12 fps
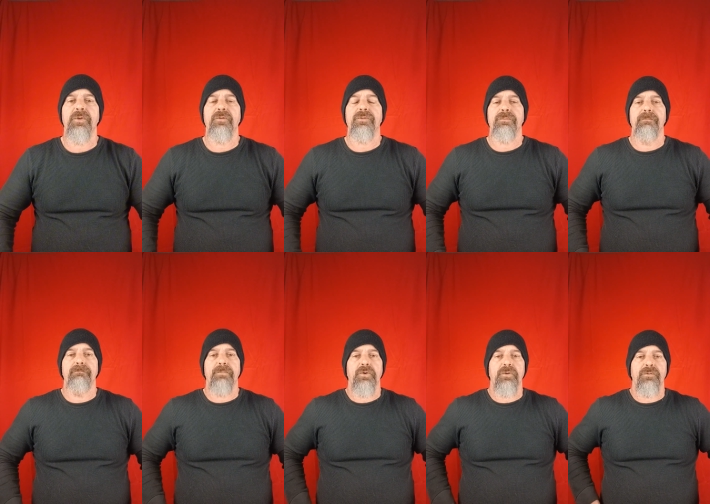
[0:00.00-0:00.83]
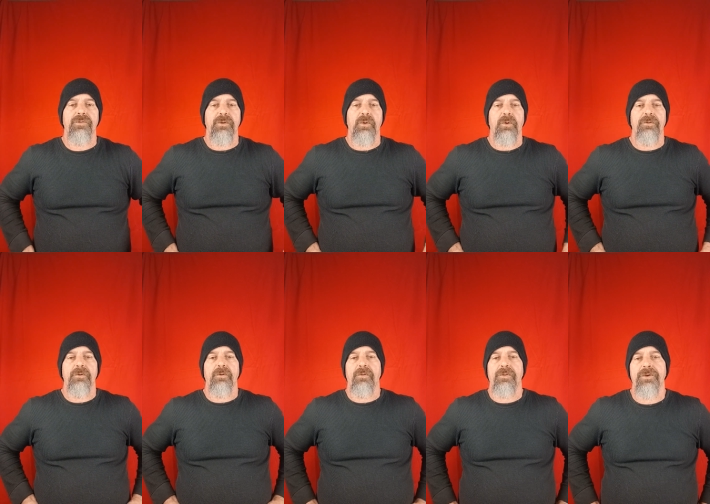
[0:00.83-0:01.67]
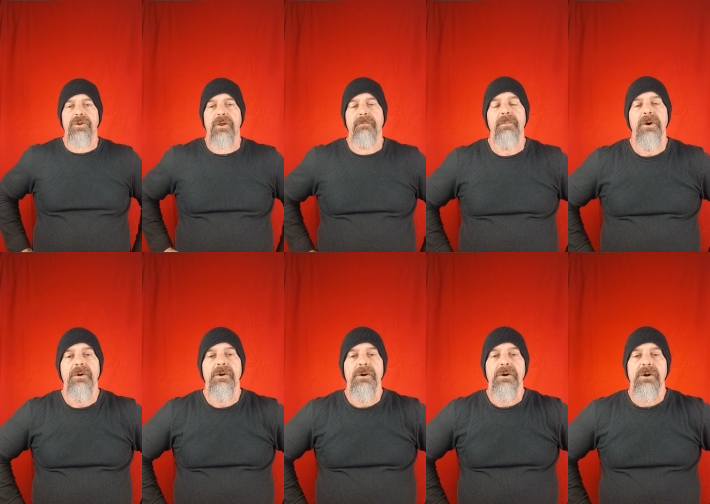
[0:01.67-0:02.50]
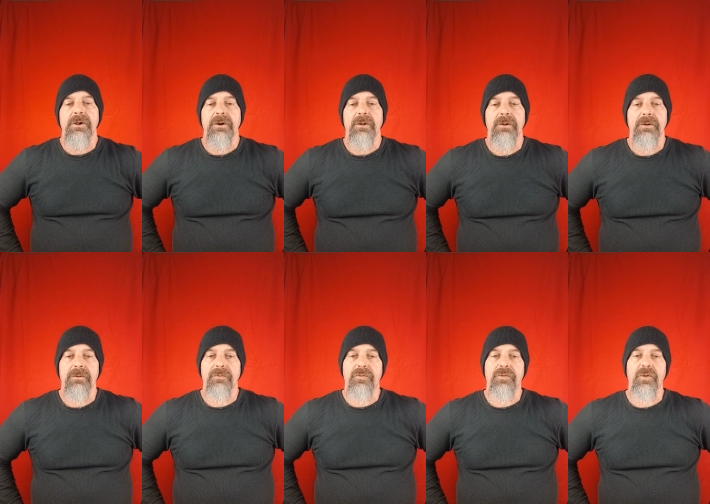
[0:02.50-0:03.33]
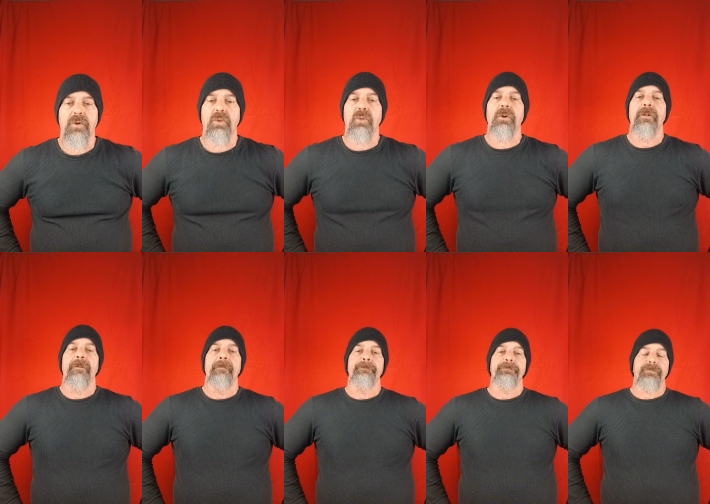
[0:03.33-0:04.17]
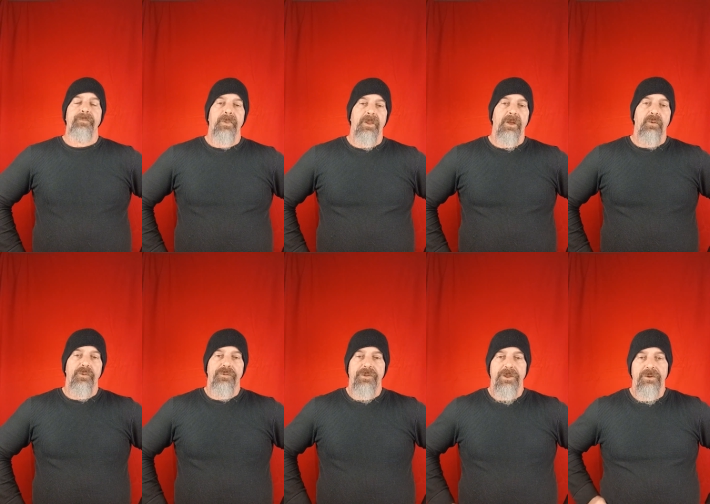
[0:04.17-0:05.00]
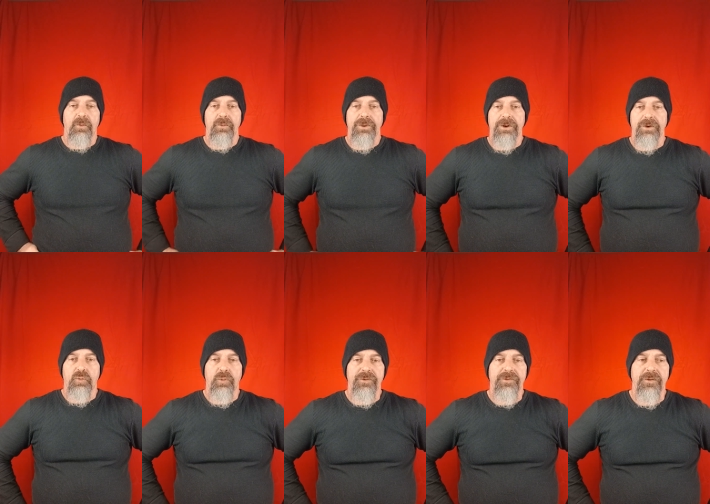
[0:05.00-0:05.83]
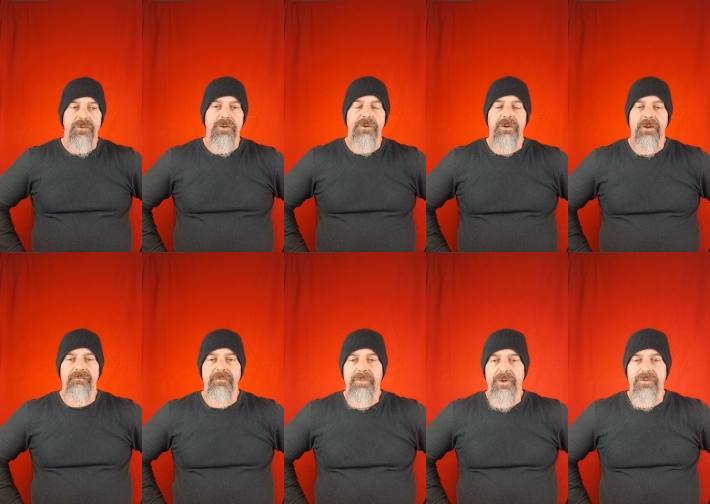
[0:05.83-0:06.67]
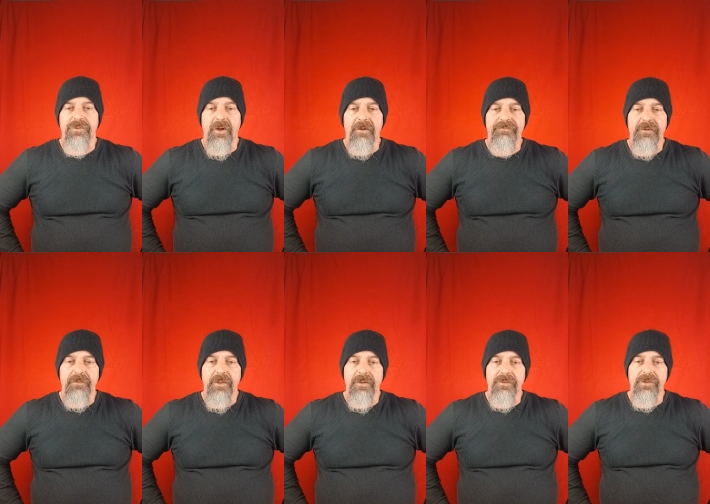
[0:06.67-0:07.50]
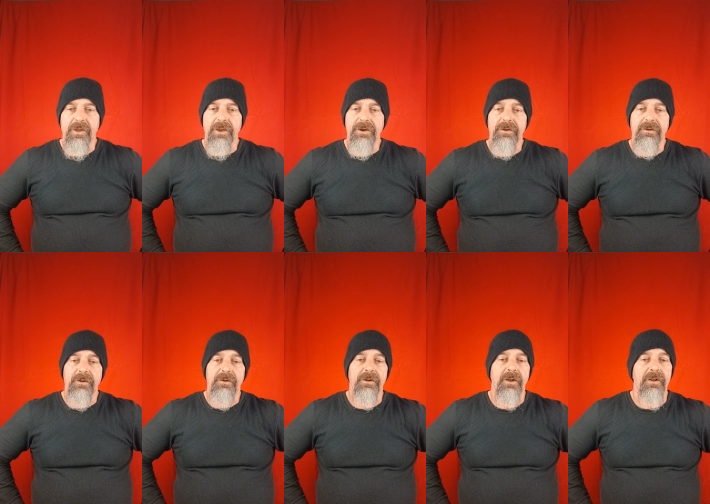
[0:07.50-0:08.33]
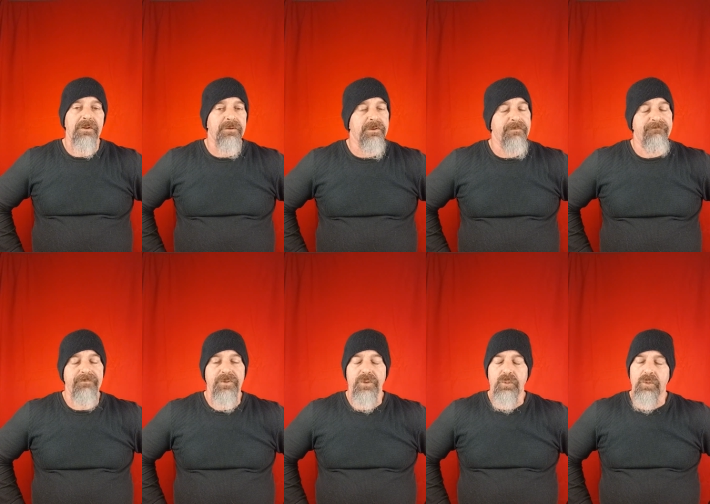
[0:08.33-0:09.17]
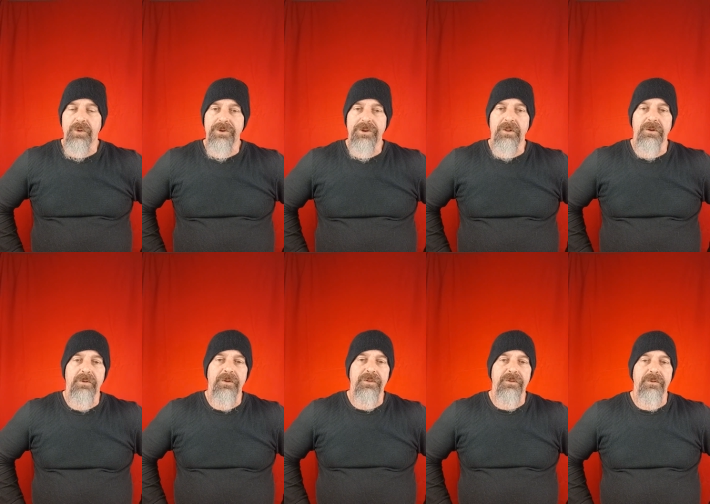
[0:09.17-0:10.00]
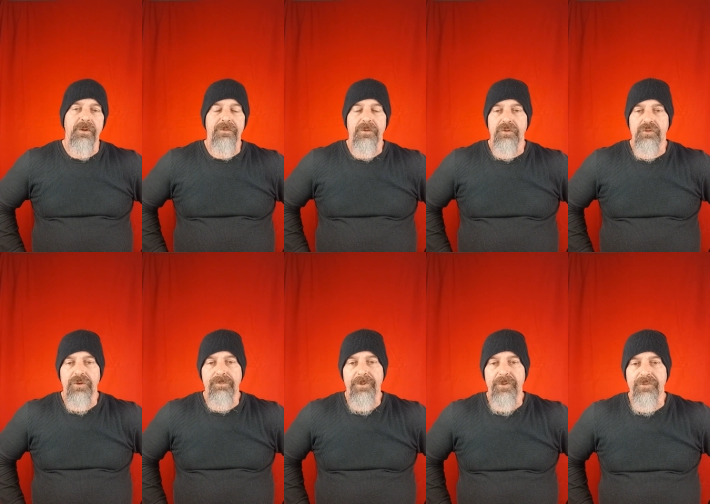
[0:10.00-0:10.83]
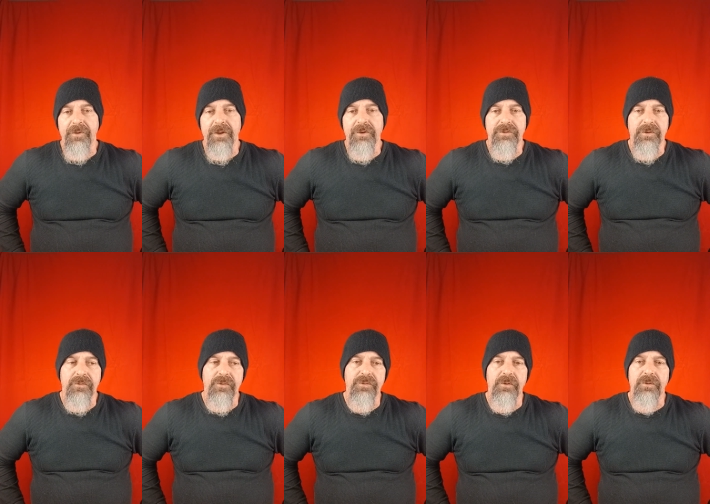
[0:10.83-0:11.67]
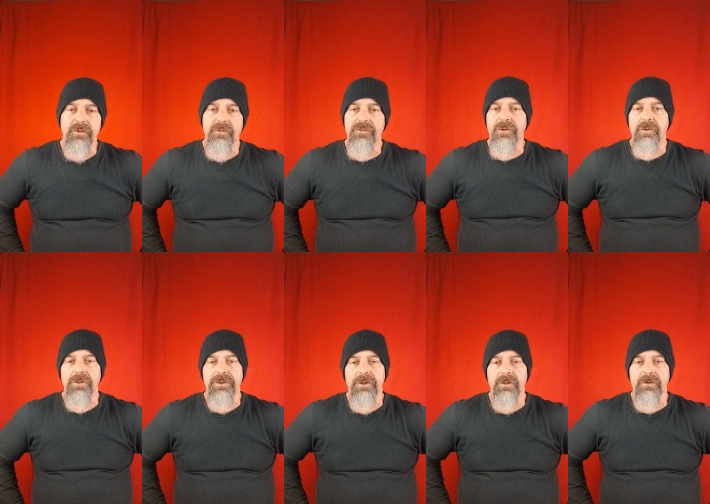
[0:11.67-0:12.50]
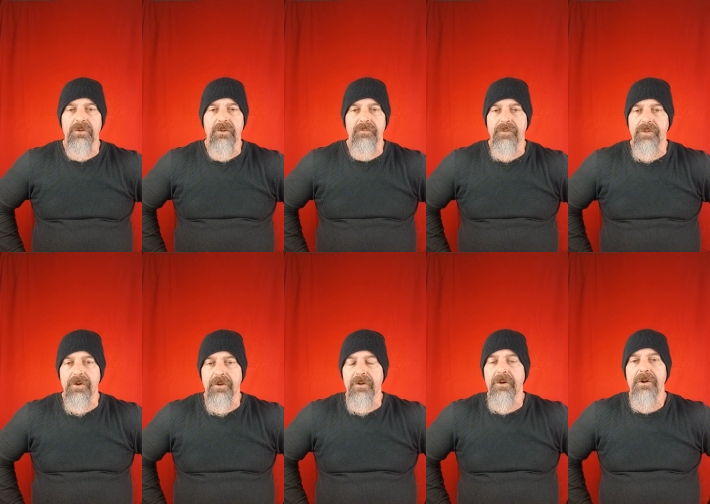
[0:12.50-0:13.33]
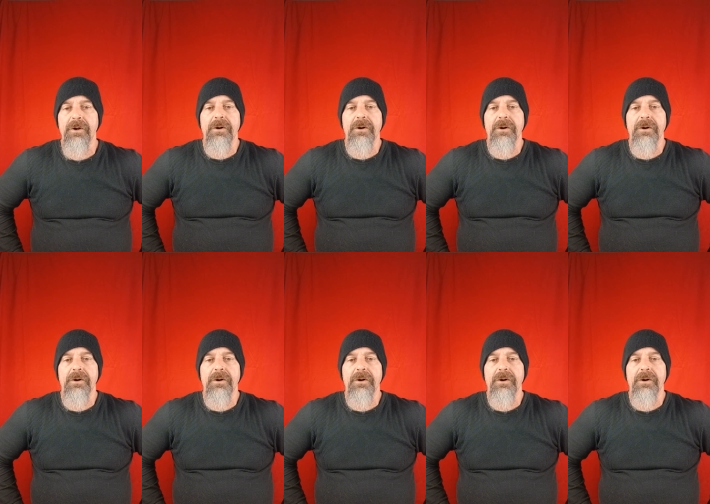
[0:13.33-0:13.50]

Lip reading: There's murders that go on there all the time. So I would say don't get it twisted that everybody's soft on that side. If you were a killer on the GP side, chances are you're still a killer over there.